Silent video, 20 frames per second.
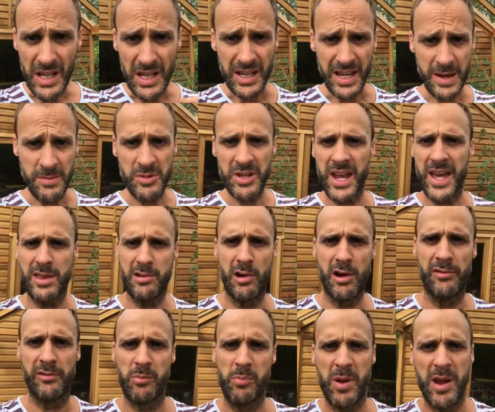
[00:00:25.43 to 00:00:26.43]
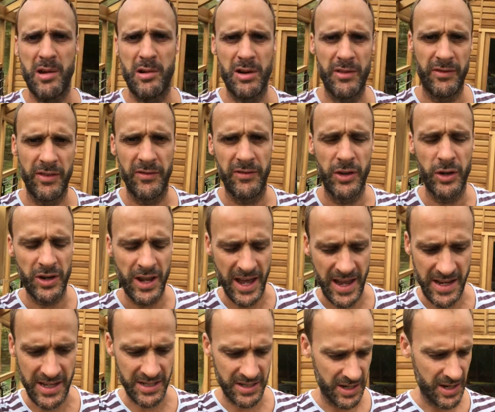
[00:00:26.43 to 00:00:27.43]
came together over a period of a few
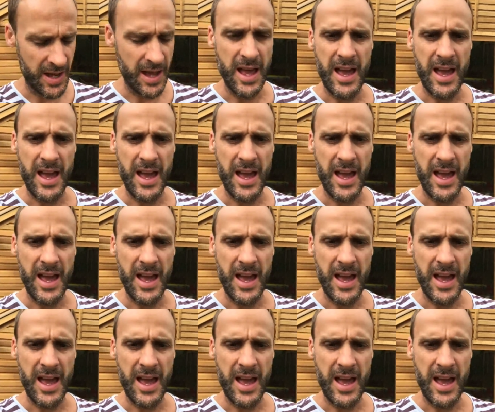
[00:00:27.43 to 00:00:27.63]
days.